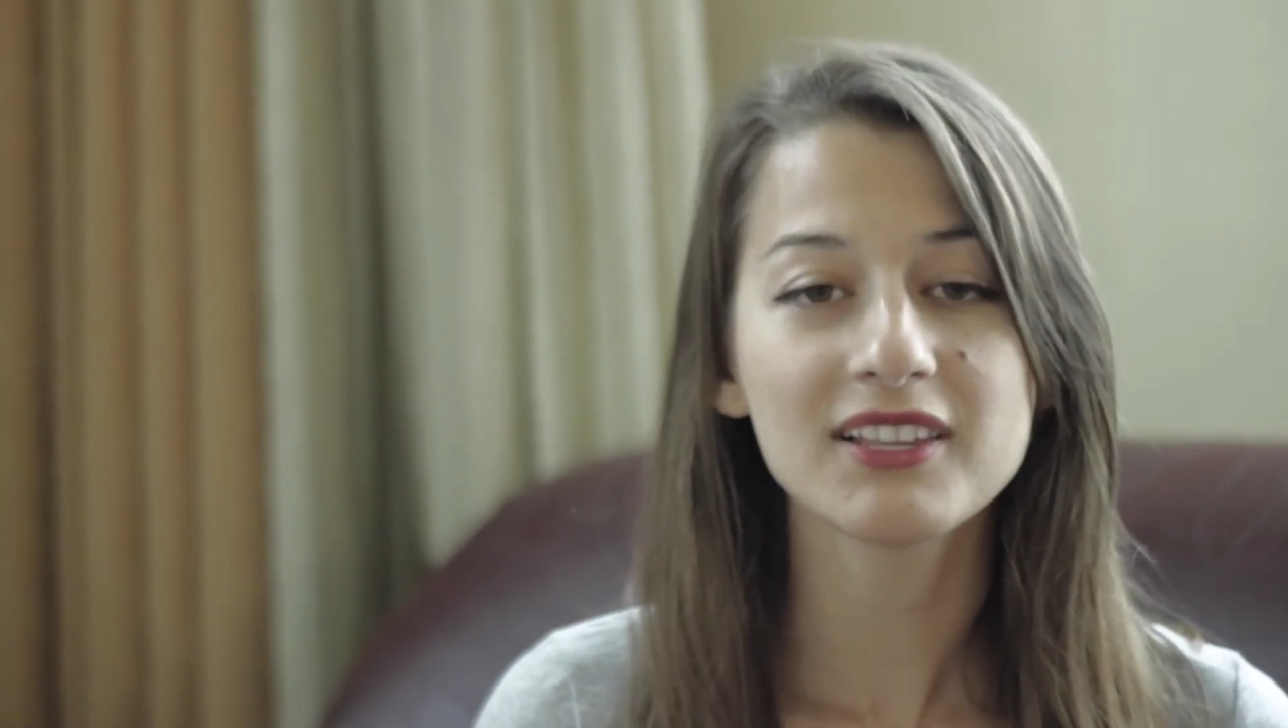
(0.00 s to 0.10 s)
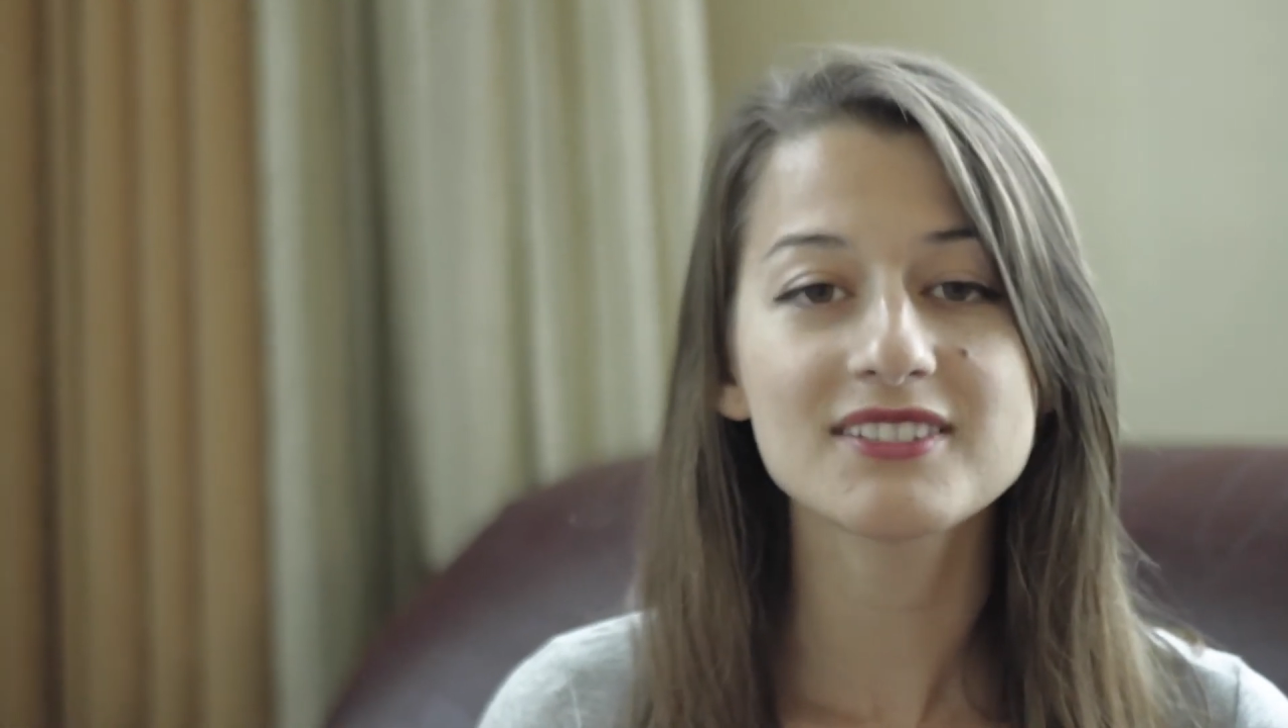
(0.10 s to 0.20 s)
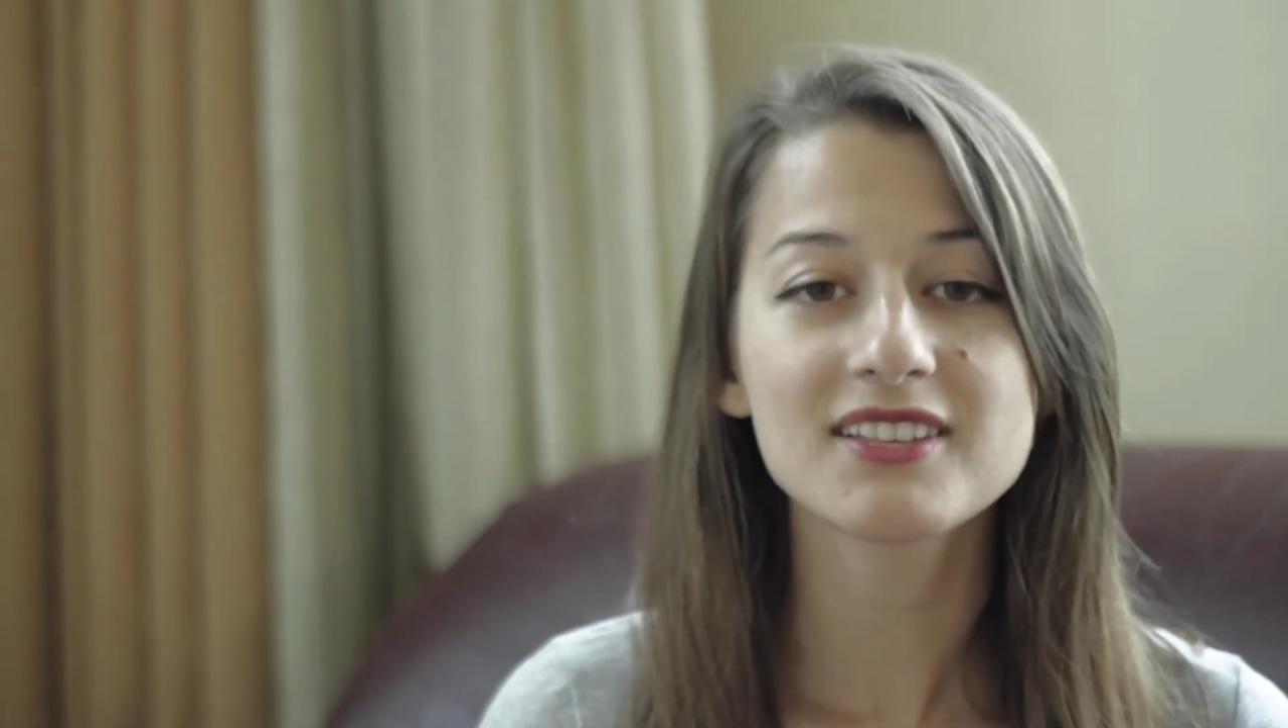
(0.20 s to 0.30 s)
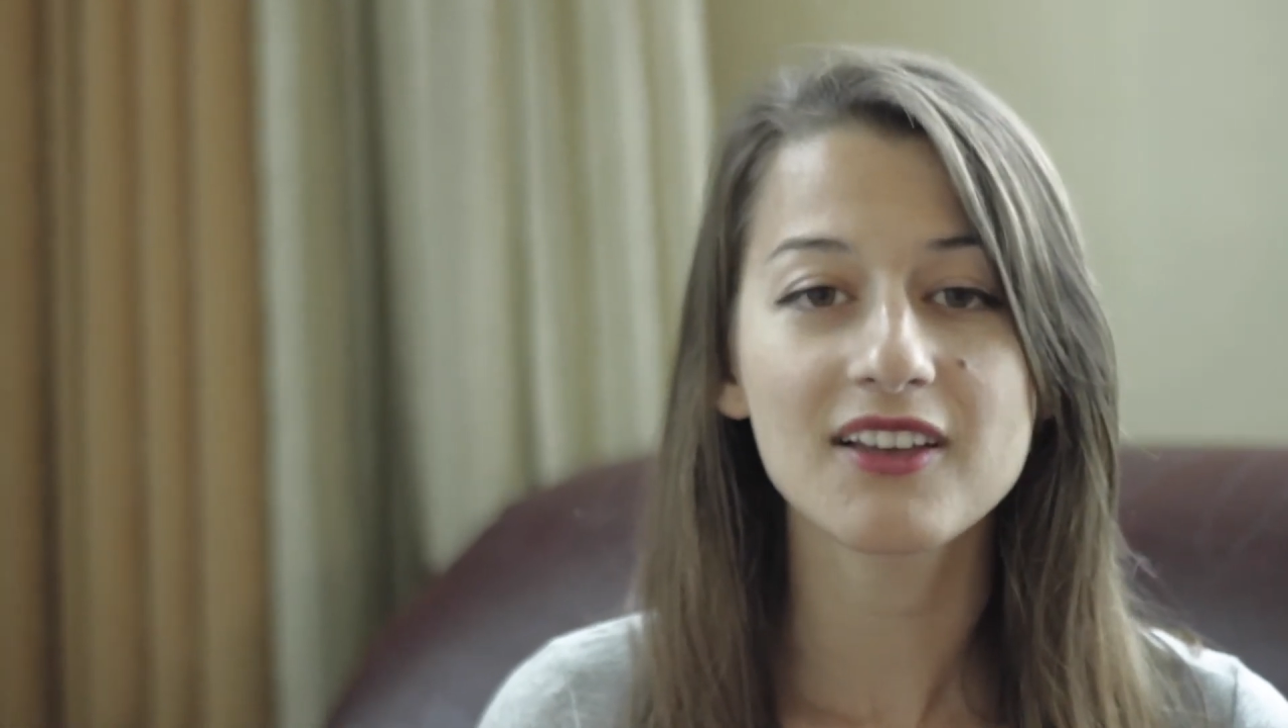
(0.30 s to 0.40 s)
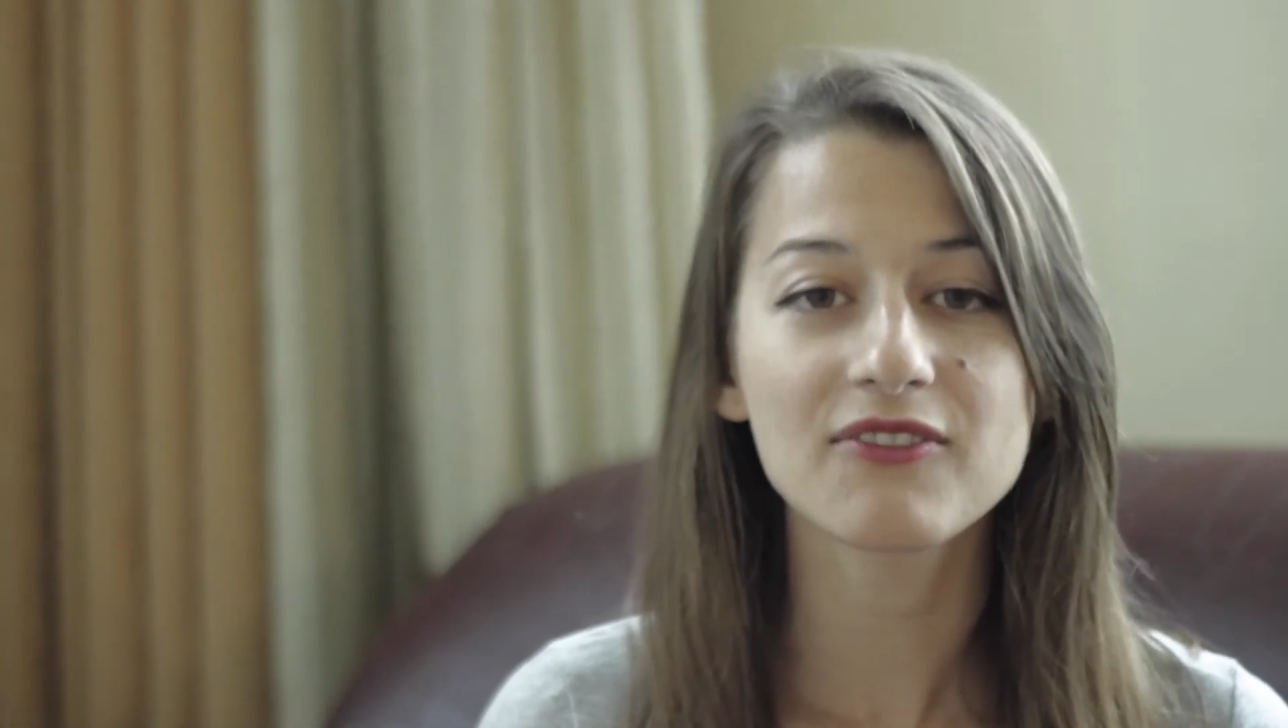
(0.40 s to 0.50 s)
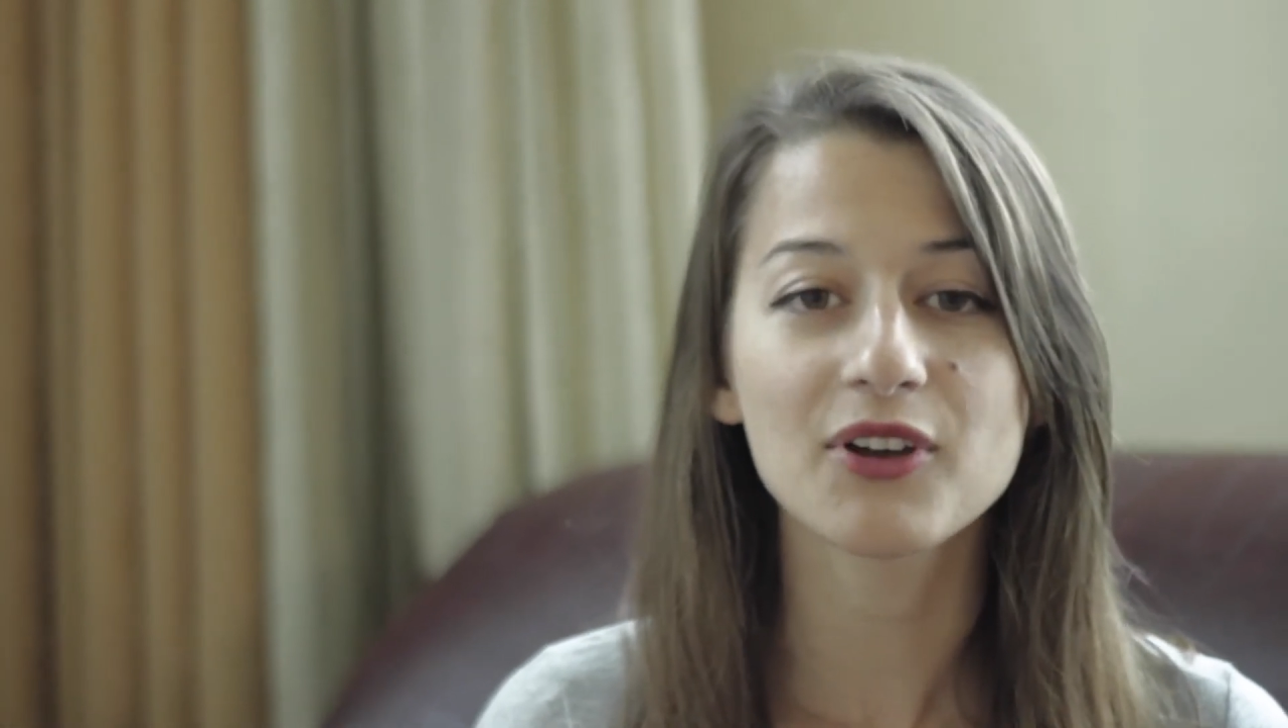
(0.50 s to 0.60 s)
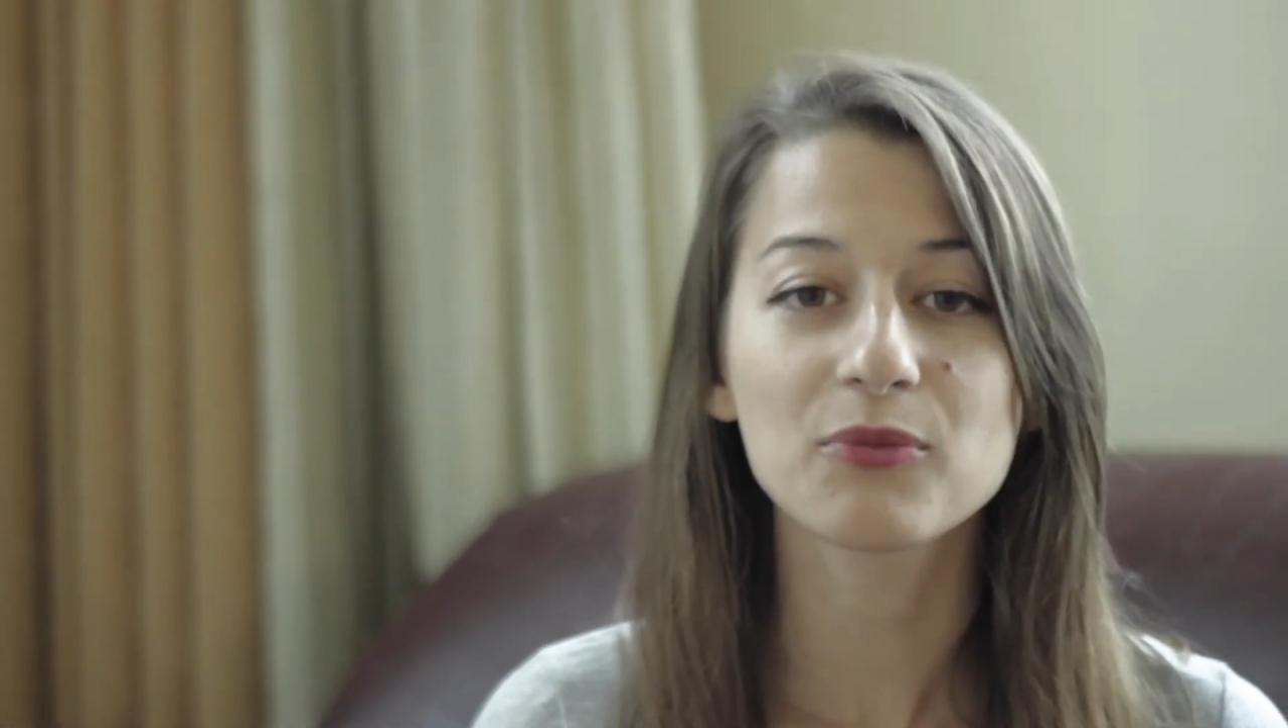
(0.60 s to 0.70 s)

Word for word: let's have